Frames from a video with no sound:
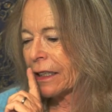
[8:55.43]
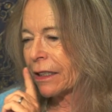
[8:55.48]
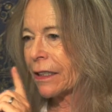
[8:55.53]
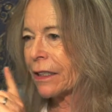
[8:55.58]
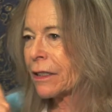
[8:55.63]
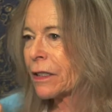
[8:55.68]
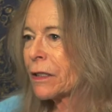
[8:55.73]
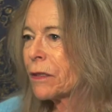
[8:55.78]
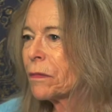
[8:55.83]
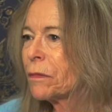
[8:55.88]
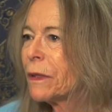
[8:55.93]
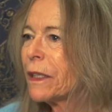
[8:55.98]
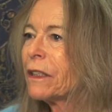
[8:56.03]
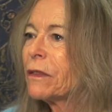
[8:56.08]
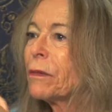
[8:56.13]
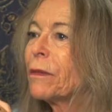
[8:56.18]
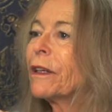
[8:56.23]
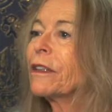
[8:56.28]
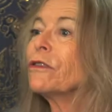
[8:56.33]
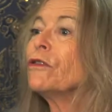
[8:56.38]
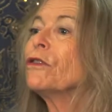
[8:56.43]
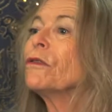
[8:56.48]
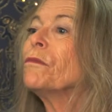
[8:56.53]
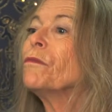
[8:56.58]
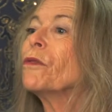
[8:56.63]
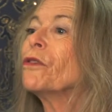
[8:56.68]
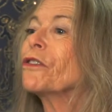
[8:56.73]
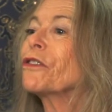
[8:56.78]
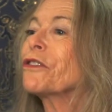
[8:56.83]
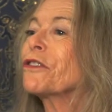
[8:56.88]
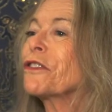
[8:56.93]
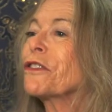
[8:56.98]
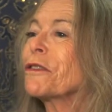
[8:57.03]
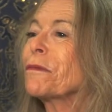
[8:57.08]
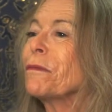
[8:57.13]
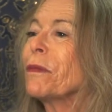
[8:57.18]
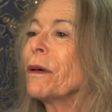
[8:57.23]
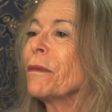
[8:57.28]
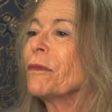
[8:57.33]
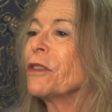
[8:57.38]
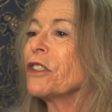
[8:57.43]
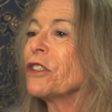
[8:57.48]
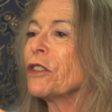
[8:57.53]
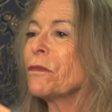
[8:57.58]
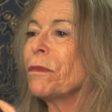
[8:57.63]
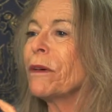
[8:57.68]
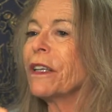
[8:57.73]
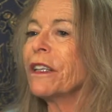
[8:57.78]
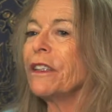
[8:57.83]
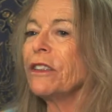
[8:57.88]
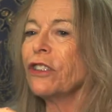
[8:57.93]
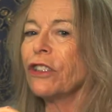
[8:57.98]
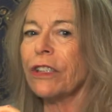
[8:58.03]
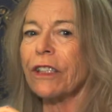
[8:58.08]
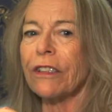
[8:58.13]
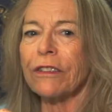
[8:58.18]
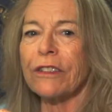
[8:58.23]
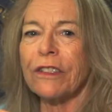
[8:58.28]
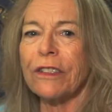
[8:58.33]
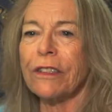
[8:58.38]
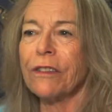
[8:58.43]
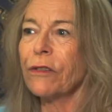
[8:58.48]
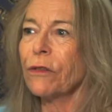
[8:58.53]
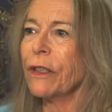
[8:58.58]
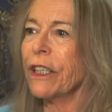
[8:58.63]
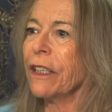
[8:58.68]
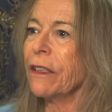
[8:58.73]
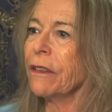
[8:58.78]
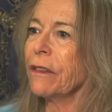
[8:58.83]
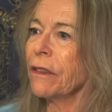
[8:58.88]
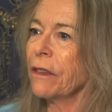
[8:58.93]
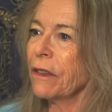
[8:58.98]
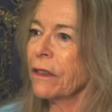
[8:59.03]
Speak about your books published by Chelsea Green.